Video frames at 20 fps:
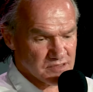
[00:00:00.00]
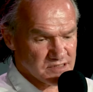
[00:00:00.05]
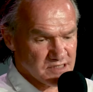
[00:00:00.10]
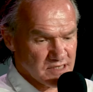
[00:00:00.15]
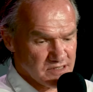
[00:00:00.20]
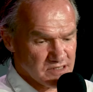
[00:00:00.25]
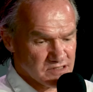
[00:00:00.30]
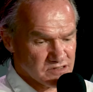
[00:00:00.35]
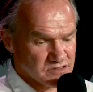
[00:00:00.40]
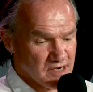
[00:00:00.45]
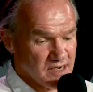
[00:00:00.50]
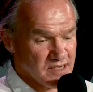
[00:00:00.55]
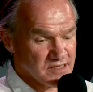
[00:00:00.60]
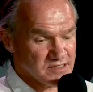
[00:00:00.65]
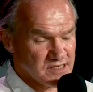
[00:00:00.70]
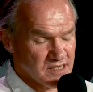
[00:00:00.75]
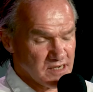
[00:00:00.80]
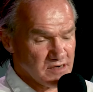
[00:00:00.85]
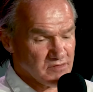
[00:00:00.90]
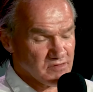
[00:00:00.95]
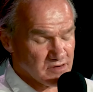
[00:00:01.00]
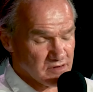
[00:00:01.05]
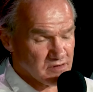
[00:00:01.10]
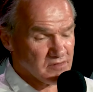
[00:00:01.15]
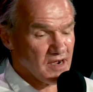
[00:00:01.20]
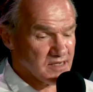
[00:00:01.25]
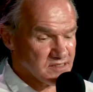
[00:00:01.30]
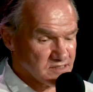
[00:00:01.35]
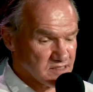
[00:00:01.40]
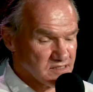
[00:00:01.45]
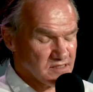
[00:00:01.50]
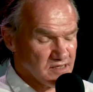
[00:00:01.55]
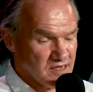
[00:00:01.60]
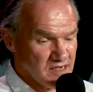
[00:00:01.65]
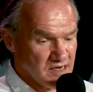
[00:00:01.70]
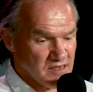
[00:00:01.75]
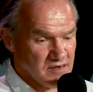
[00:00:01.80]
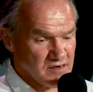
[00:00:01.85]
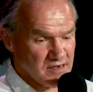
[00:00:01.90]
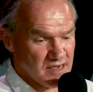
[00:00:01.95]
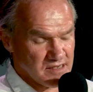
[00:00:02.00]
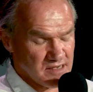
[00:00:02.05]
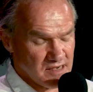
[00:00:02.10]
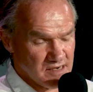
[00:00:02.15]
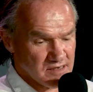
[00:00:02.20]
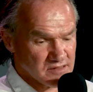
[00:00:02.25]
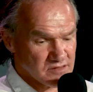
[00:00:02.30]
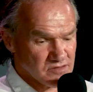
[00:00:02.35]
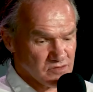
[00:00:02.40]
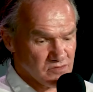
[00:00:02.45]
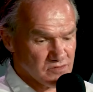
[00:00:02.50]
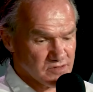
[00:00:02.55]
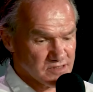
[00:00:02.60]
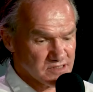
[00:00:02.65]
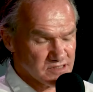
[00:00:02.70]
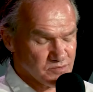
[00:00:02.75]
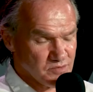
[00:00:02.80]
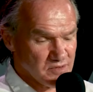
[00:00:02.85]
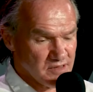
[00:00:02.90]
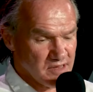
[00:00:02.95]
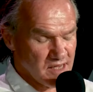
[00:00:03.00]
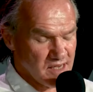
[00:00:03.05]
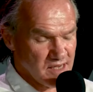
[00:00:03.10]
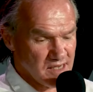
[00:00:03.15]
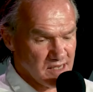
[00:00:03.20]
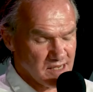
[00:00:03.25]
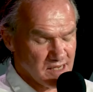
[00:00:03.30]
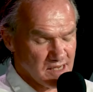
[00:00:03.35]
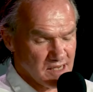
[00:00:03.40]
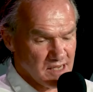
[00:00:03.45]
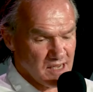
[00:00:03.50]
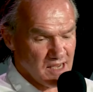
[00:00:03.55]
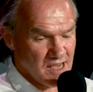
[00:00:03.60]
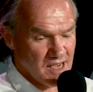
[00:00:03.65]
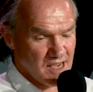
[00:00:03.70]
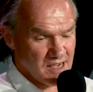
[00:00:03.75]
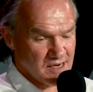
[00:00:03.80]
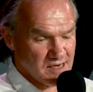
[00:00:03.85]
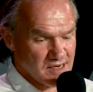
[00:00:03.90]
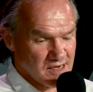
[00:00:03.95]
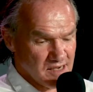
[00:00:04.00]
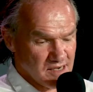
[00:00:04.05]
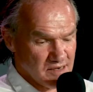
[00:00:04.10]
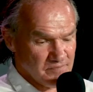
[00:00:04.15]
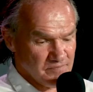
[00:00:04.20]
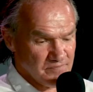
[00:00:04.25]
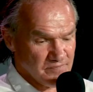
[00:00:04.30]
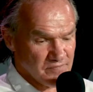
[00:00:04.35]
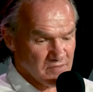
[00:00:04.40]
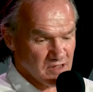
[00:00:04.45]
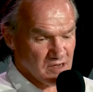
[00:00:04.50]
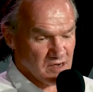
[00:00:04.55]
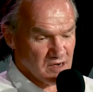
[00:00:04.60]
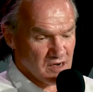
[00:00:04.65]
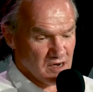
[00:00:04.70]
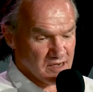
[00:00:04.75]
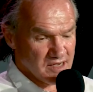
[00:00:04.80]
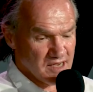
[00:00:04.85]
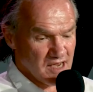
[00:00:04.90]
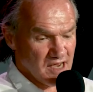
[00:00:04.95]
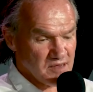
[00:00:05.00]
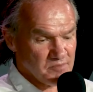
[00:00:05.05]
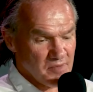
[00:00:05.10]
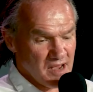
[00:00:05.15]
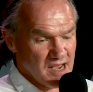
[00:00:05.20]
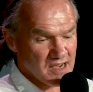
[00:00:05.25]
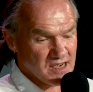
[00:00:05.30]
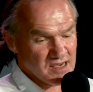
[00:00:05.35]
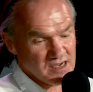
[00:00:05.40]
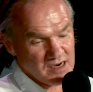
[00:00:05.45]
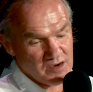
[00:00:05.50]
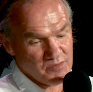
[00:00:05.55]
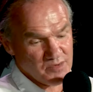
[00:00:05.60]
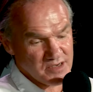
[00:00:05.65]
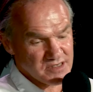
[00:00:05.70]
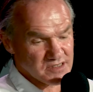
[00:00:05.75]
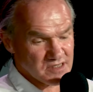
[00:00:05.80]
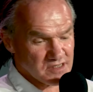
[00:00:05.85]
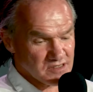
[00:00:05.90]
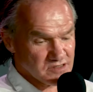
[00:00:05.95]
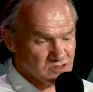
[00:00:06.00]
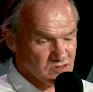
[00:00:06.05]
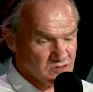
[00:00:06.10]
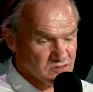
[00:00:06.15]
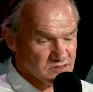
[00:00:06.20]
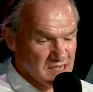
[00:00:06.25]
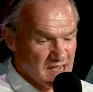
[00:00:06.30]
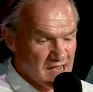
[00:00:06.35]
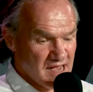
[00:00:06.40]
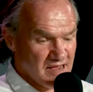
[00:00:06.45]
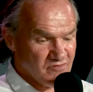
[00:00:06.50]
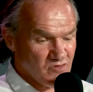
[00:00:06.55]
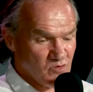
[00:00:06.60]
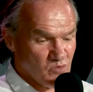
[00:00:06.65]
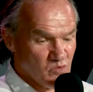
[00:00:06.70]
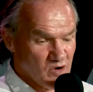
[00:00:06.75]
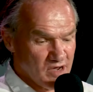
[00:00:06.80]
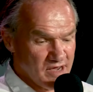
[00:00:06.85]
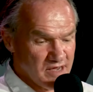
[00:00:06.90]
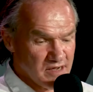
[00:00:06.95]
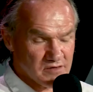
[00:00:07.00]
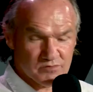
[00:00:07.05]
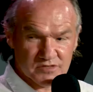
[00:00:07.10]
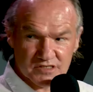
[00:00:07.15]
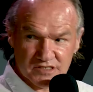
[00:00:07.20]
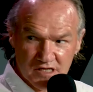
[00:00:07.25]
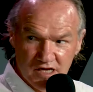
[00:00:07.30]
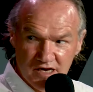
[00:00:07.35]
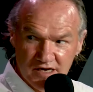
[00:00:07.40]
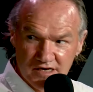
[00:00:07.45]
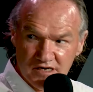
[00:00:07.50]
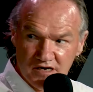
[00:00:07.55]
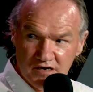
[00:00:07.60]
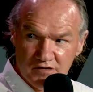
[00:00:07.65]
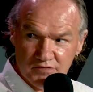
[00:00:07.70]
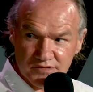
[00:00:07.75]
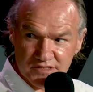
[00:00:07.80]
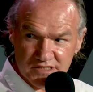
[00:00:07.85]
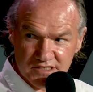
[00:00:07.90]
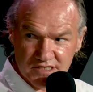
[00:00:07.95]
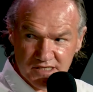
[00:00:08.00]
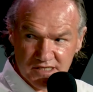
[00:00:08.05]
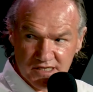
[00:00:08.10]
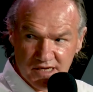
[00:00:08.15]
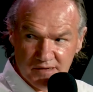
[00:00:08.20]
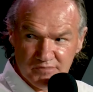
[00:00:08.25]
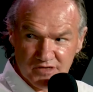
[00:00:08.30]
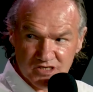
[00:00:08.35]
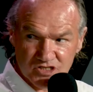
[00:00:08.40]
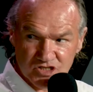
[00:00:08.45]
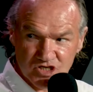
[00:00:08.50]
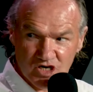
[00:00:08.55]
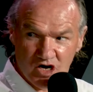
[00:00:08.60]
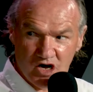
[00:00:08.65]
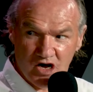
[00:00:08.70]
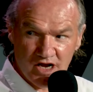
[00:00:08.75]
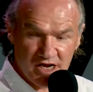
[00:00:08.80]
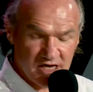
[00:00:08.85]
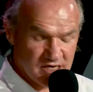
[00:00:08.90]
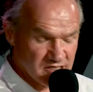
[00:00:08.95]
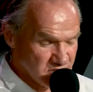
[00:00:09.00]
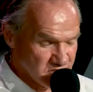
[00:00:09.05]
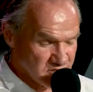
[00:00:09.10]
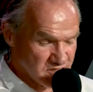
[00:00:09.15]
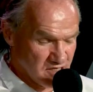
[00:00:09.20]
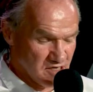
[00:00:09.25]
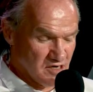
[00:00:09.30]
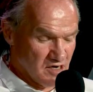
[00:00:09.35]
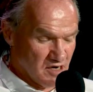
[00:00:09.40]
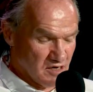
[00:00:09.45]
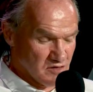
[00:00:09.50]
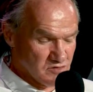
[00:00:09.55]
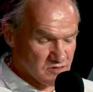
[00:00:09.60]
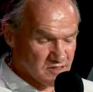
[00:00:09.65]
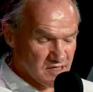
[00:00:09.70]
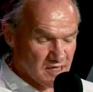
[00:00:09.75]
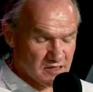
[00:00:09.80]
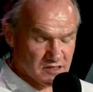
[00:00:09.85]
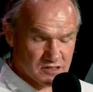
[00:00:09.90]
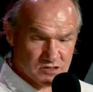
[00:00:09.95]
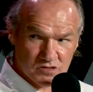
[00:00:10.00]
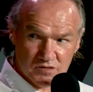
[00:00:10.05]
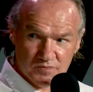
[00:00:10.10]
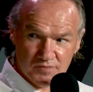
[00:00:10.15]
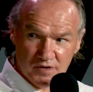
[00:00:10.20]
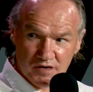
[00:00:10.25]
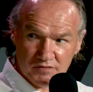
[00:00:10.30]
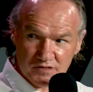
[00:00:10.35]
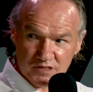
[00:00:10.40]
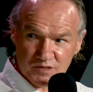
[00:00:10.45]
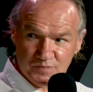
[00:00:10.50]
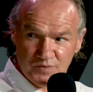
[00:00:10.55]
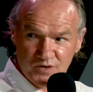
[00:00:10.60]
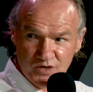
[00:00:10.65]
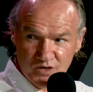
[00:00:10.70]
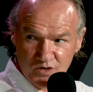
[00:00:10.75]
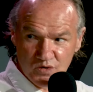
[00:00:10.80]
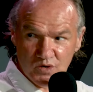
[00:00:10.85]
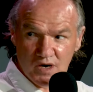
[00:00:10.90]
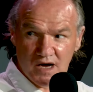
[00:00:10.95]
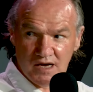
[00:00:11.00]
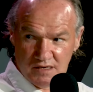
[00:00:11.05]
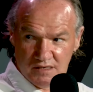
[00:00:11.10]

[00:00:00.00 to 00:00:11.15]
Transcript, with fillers: at the Australian Centre, and Grace and Nina, our younger daughters, were there. And um, I came back and I went to the toilet to have a wee, and it was like I was in um, The Shining. Just I looked down at the toilet bowl and it was pure,